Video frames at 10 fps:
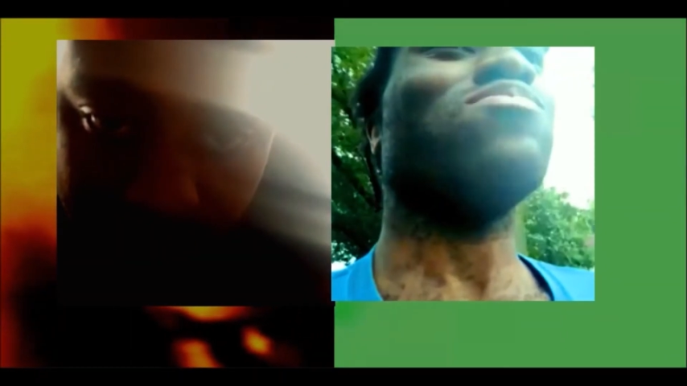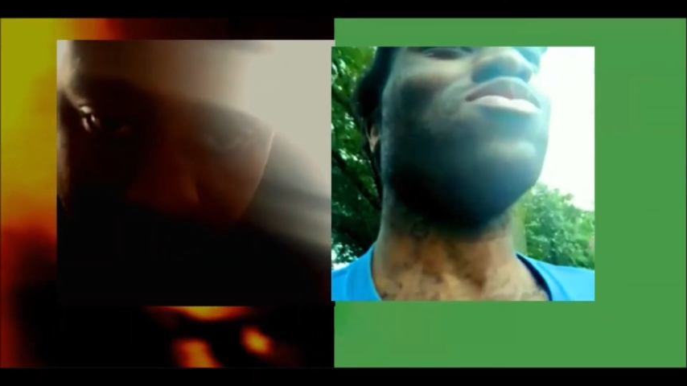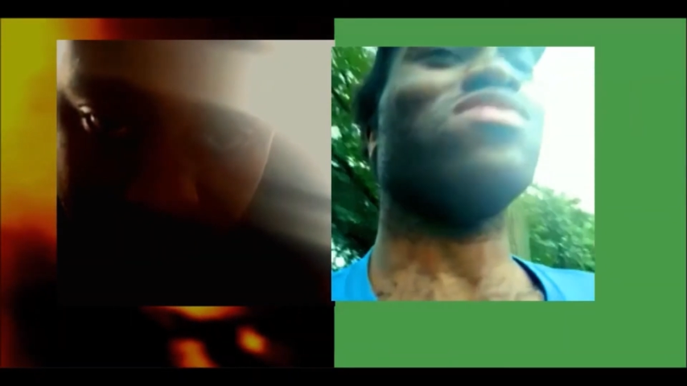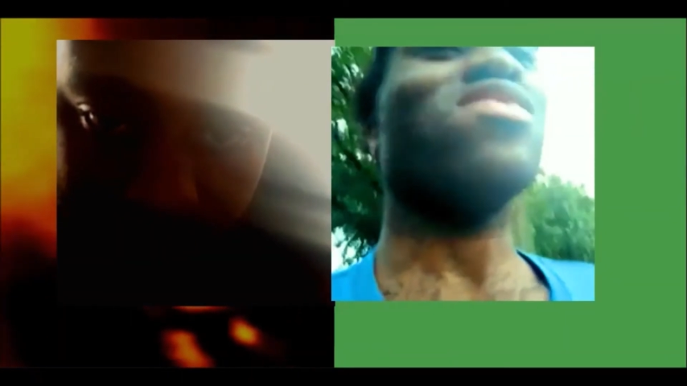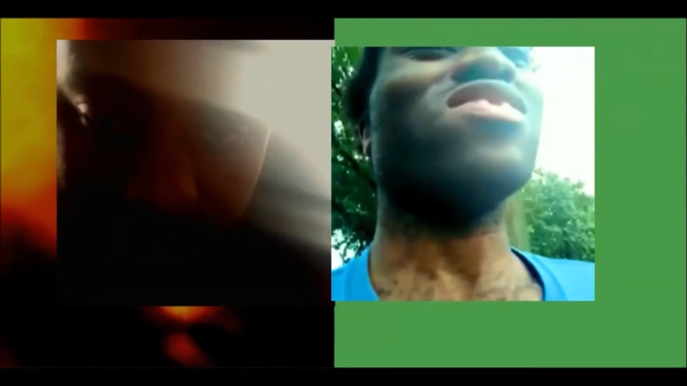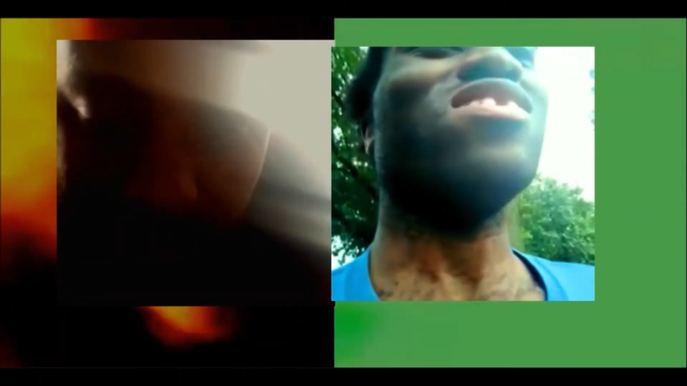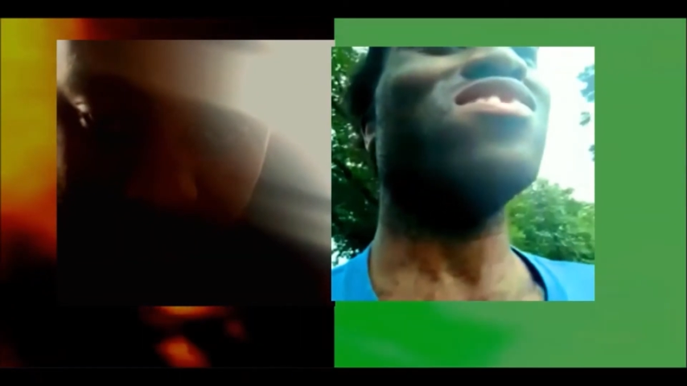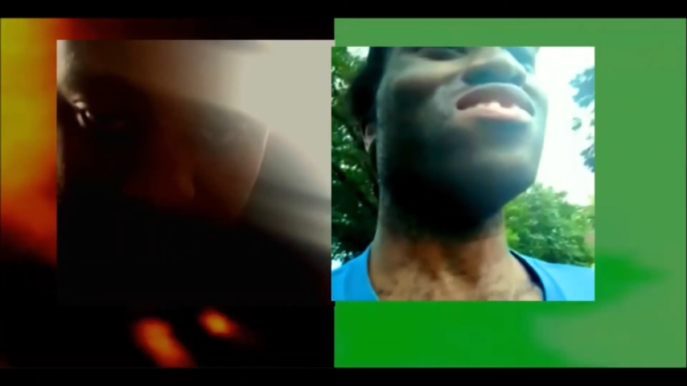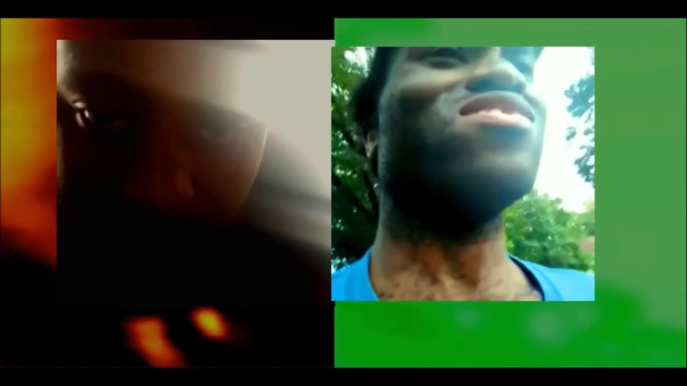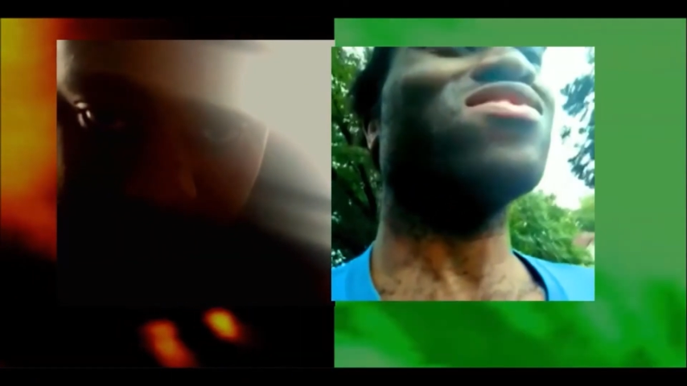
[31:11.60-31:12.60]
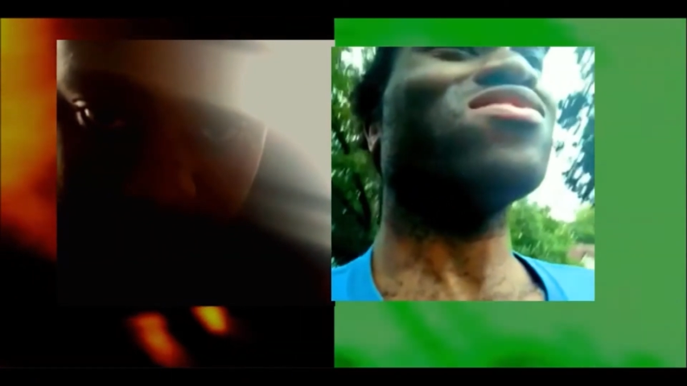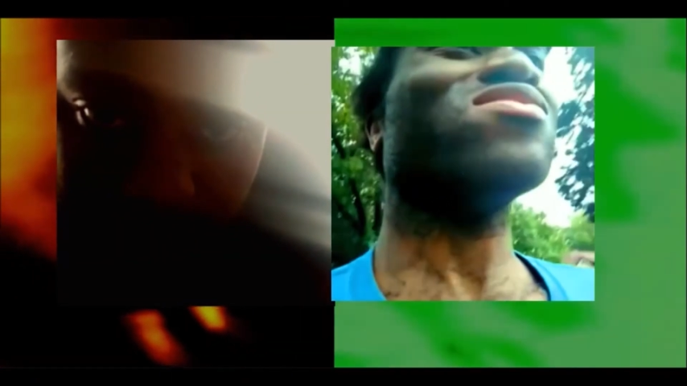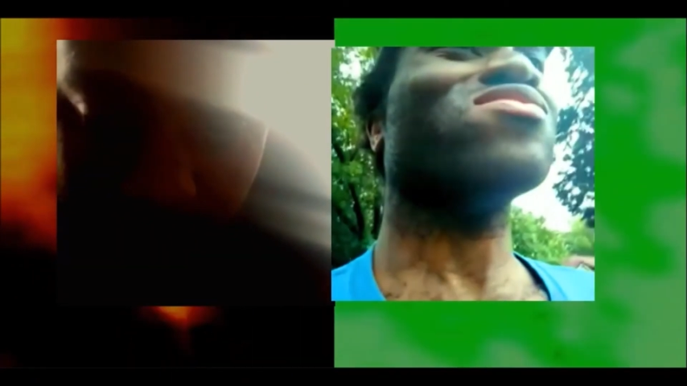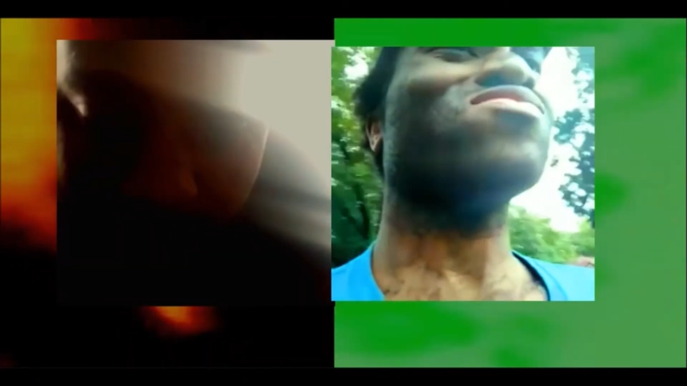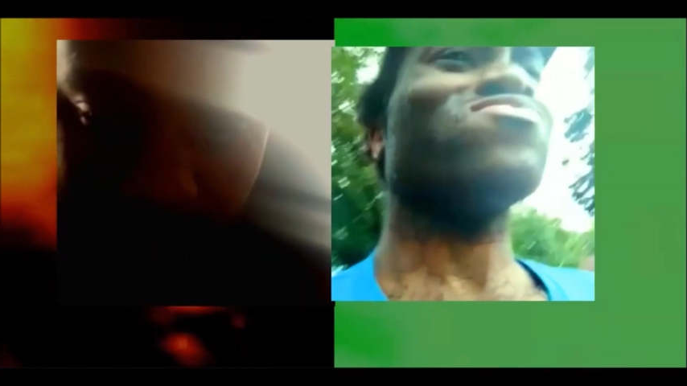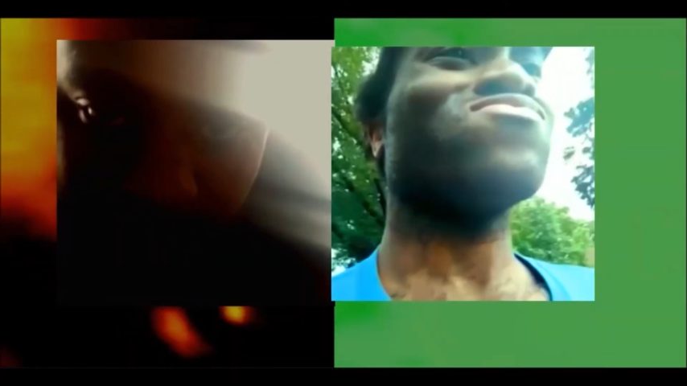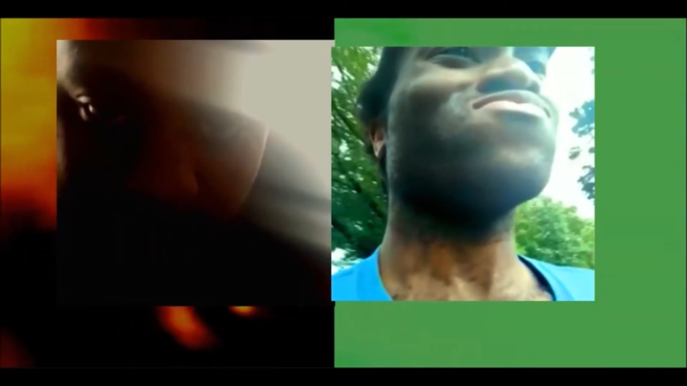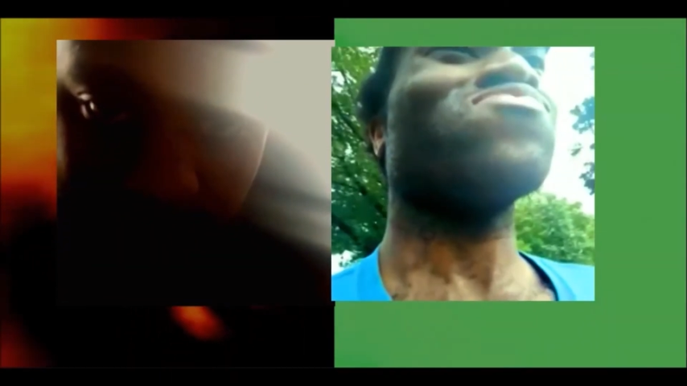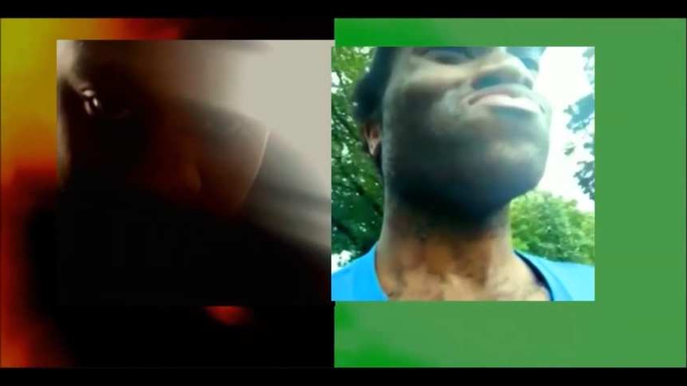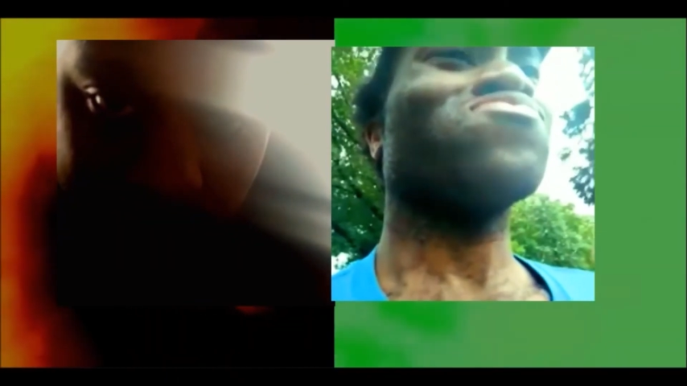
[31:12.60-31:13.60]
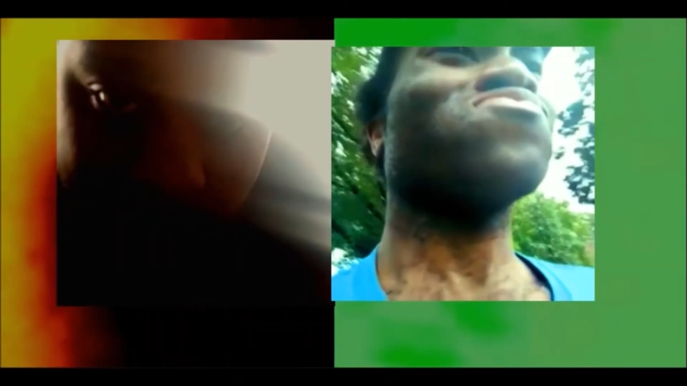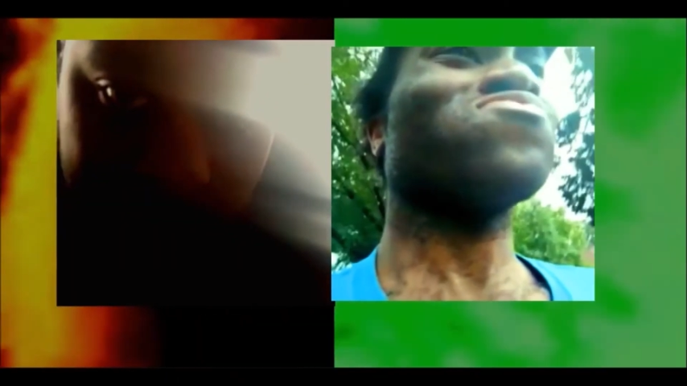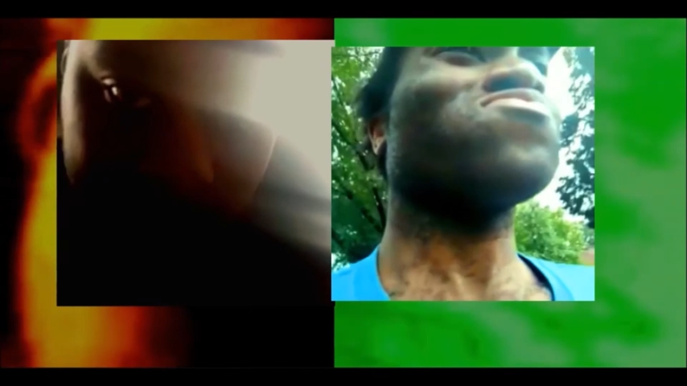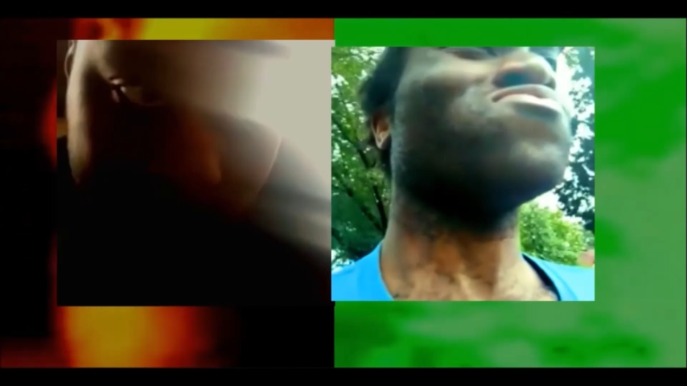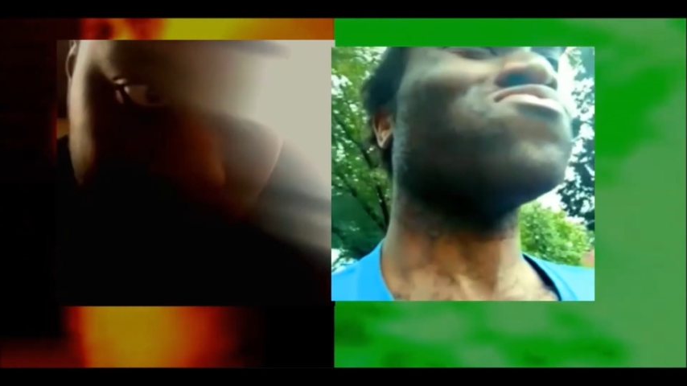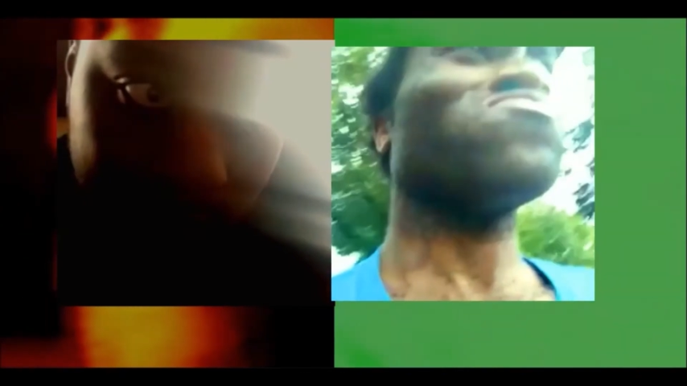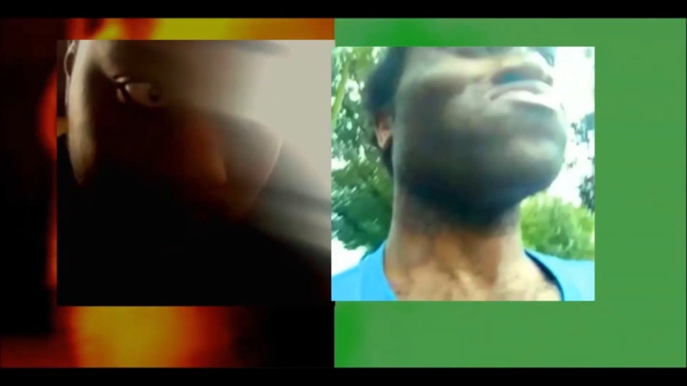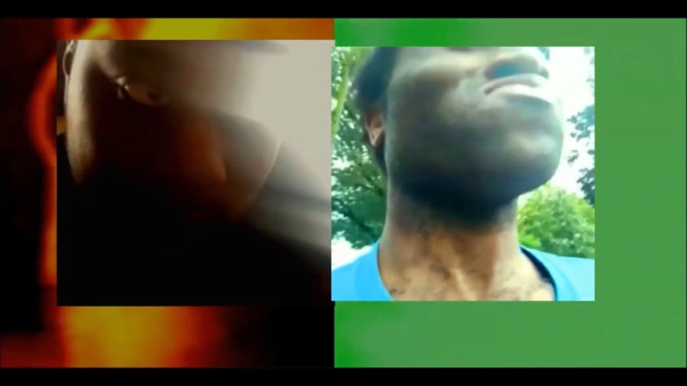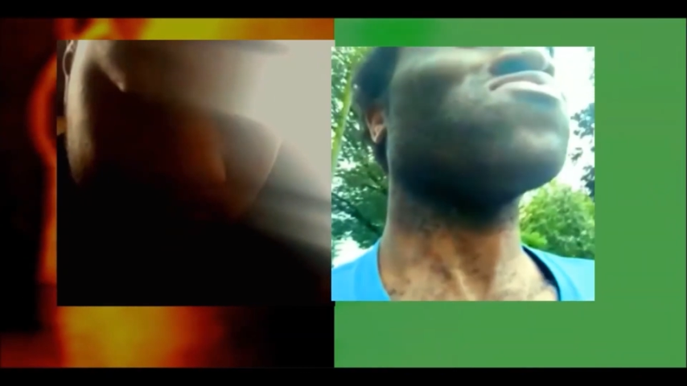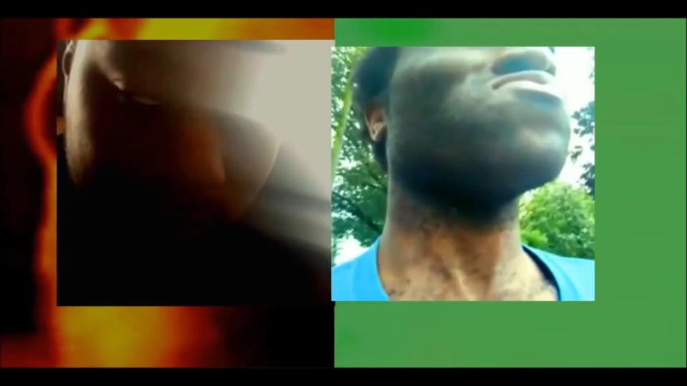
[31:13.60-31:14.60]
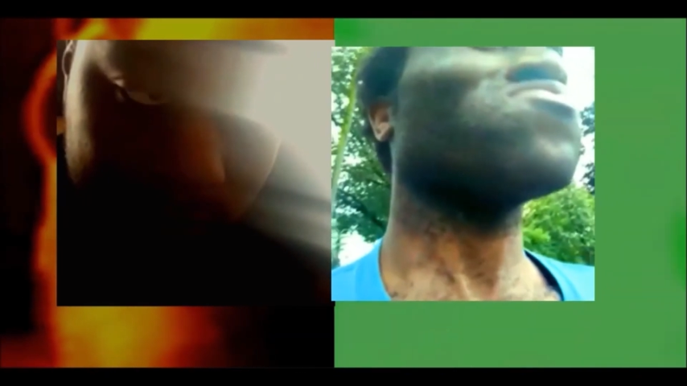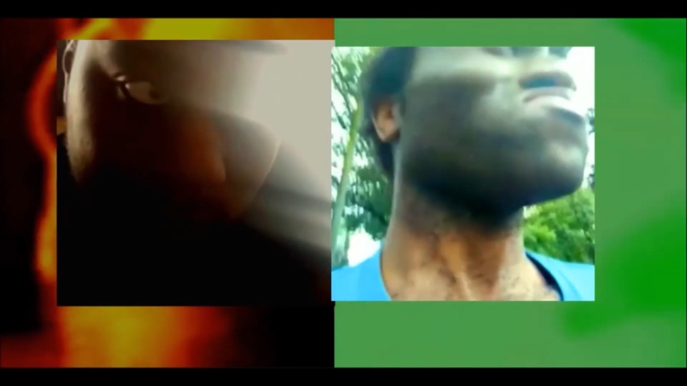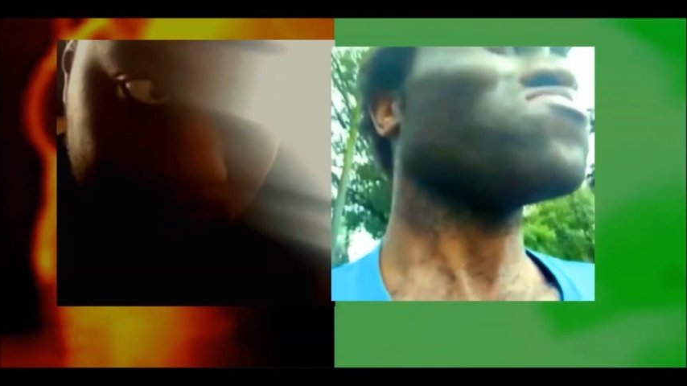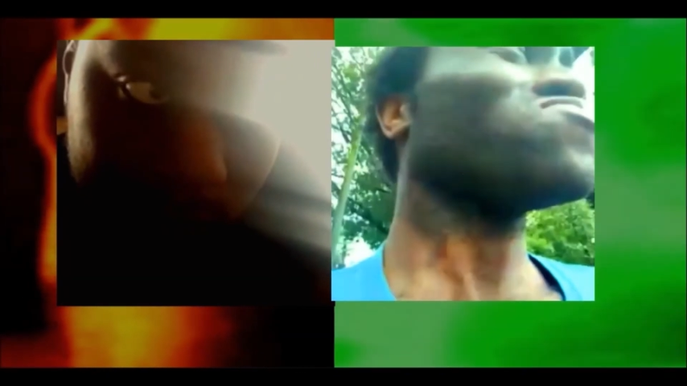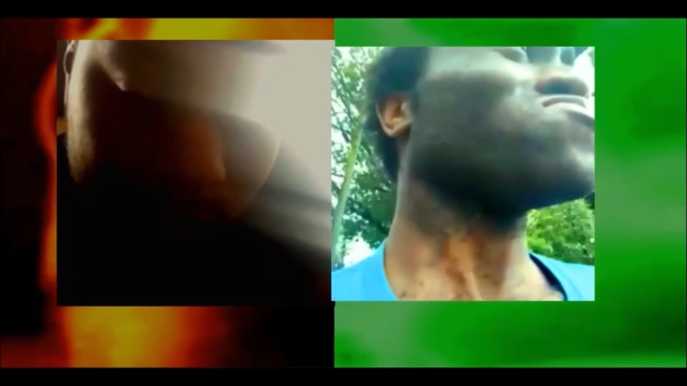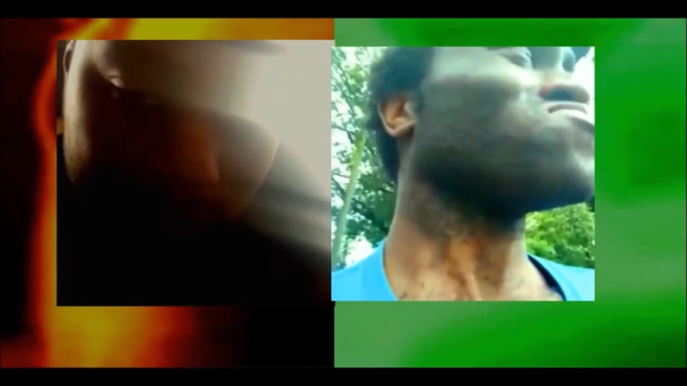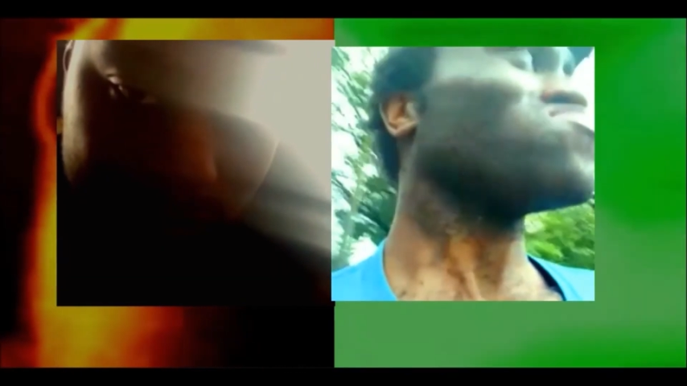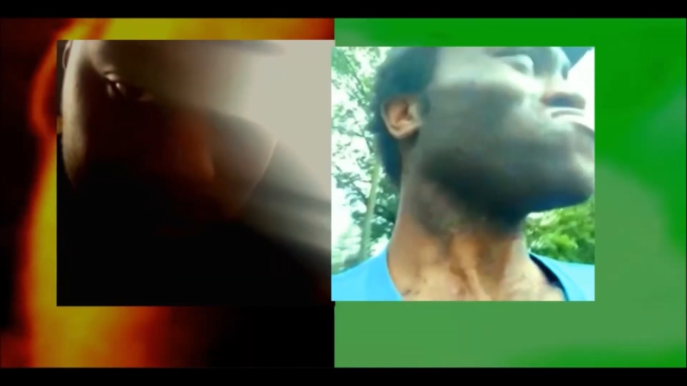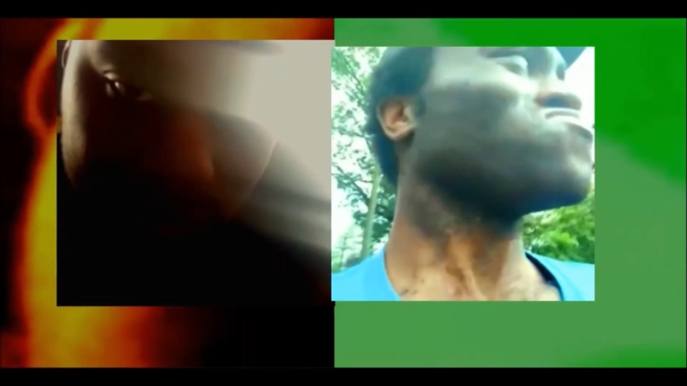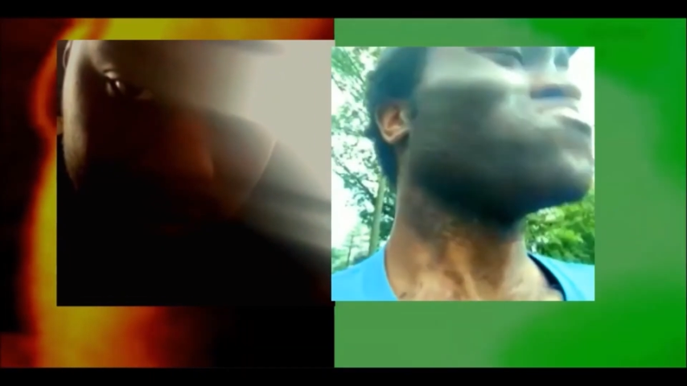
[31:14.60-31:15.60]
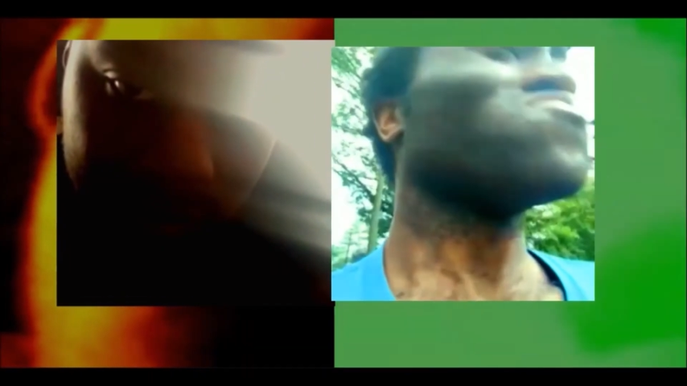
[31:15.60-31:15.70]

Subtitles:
No face is visible, so there are no lips to read.